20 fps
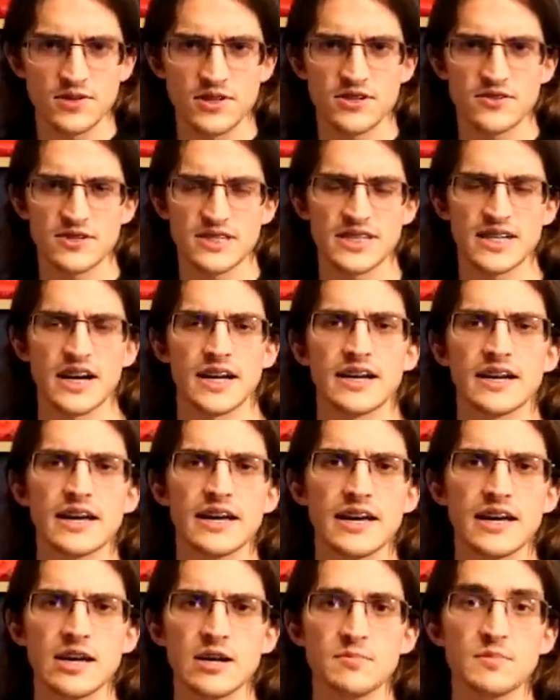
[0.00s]
You know, it's not
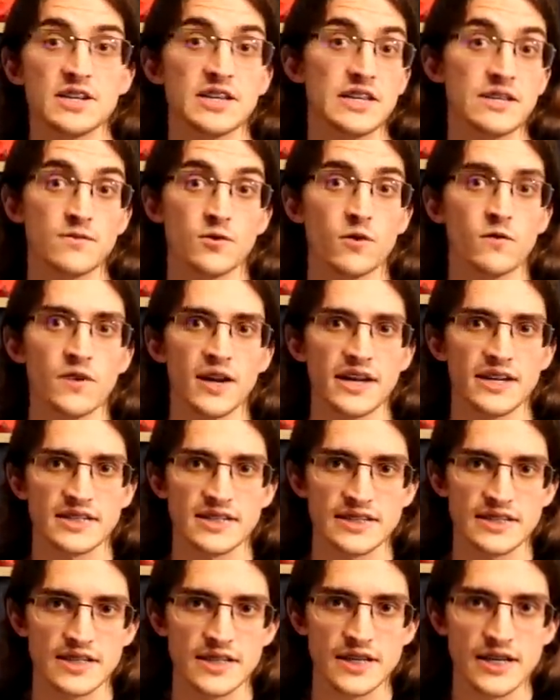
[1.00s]
medieval
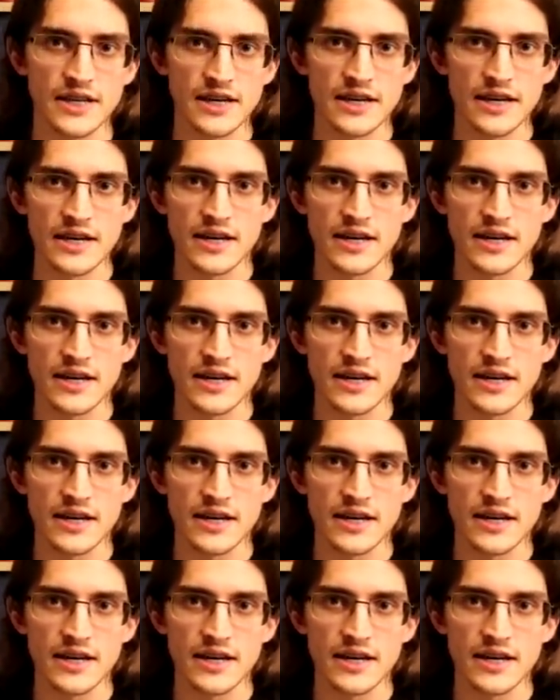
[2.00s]
fantasy.